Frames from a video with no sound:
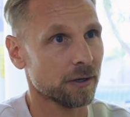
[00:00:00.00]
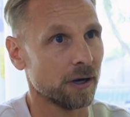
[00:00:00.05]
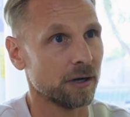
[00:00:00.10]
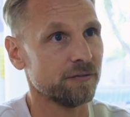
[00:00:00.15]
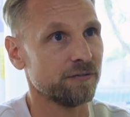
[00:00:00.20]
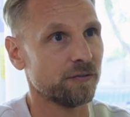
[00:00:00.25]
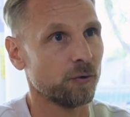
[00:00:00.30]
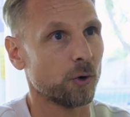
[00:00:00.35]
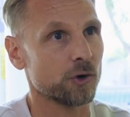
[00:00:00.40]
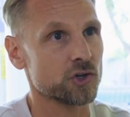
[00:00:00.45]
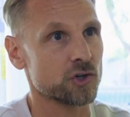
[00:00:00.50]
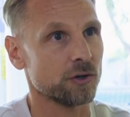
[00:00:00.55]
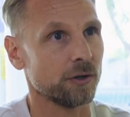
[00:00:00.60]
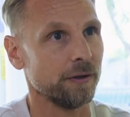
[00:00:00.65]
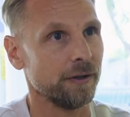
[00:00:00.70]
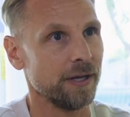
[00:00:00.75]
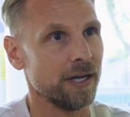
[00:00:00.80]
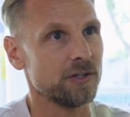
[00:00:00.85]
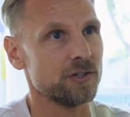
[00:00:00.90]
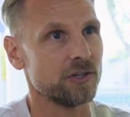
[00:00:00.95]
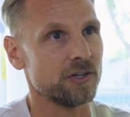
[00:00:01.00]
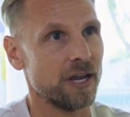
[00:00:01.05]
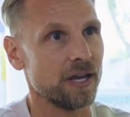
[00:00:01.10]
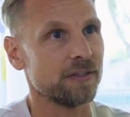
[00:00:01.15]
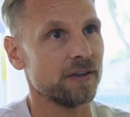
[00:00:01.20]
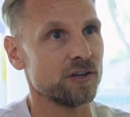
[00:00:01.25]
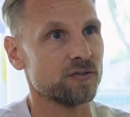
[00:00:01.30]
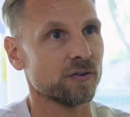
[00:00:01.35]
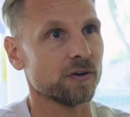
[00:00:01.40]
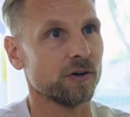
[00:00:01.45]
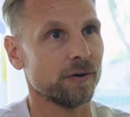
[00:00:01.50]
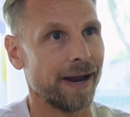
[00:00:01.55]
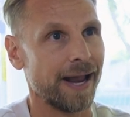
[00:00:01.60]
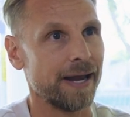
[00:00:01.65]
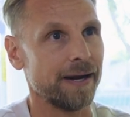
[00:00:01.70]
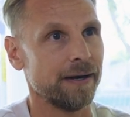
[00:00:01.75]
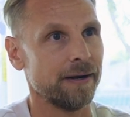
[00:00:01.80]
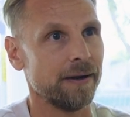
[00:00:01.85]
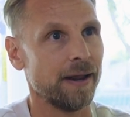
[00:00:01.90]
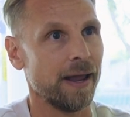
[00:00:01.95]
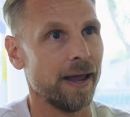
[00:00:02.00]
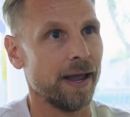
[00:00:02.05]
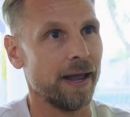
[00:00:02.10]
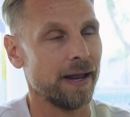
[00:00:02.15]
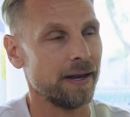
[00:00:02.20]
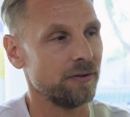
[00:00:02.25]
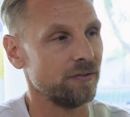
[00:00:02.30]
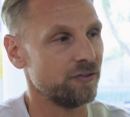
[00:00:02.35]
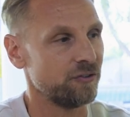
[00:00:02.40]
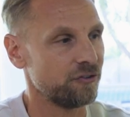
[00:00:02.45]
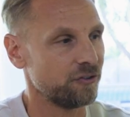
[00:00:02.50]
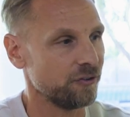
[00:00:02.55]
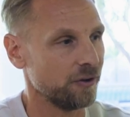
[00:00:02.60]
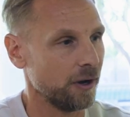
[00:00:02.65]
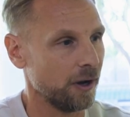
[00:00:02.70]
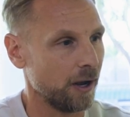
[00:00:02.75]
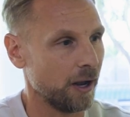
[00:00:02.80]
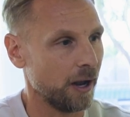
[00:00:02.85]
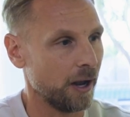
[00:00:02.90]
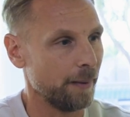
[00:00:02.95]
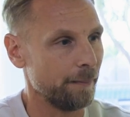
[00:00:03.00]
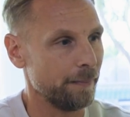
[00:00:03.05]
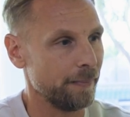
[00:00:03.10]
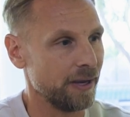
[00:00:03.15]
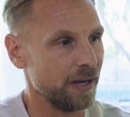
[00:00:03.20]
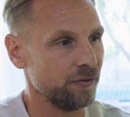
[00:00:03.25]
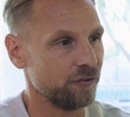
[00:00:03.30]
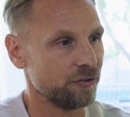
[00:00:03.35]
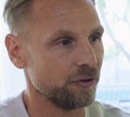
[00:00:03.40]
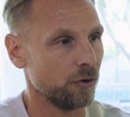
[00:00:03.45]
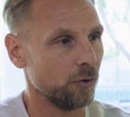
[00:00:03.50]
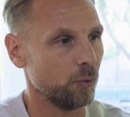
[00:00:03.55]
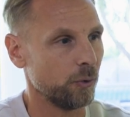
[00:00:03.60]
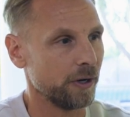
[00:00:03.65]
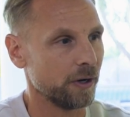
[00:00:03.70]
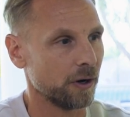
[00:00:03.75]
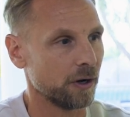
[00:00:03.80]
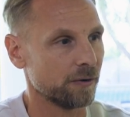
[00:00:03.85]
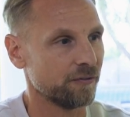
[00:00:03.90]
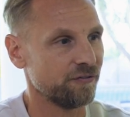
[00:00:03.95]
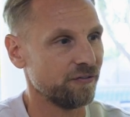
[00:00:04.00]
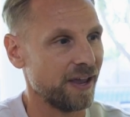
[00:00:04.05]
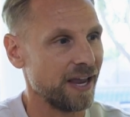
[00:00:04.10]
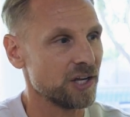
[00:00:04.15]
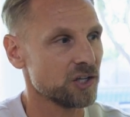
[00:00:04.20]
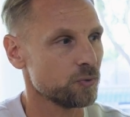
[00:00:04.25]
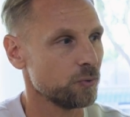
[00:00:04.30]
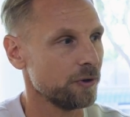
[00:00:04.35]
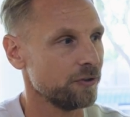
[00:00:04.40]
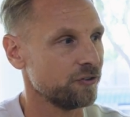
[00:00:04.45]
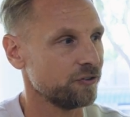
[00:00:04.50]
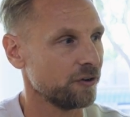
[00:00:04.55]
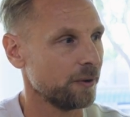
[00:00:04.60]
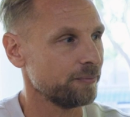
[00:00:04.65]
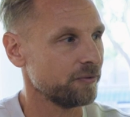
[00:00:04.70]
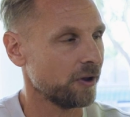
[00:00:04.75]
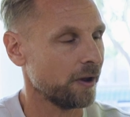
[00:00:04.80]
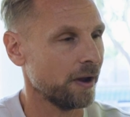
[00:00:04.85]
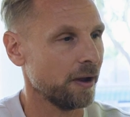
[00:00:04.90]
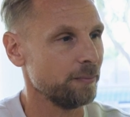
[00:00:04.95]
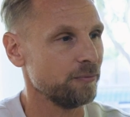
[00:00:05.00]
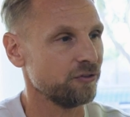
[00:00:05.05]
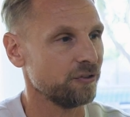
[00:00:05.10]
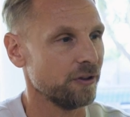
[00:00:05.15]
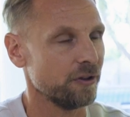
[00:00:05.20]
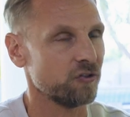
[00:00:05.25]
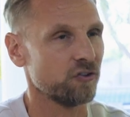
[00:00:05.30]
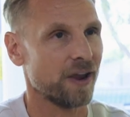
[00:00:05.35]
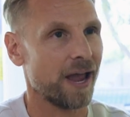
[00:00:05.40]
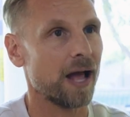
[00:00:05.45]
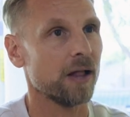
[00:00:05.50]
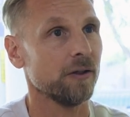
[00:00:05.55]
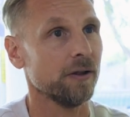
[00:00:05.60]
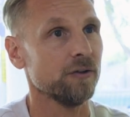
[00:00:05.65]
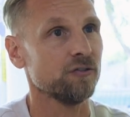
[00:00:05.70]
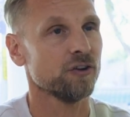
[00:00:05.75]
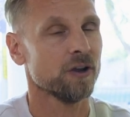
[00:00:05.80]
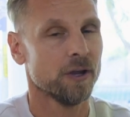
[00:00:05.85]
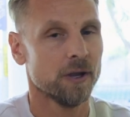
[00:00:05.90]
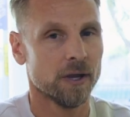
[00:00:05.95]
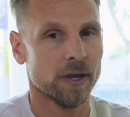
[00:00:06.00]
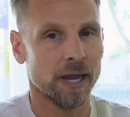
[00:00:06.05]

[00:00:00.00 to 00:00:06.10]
unfortunately, to take things for granted, and um, until we are faced with sometimes the challenge.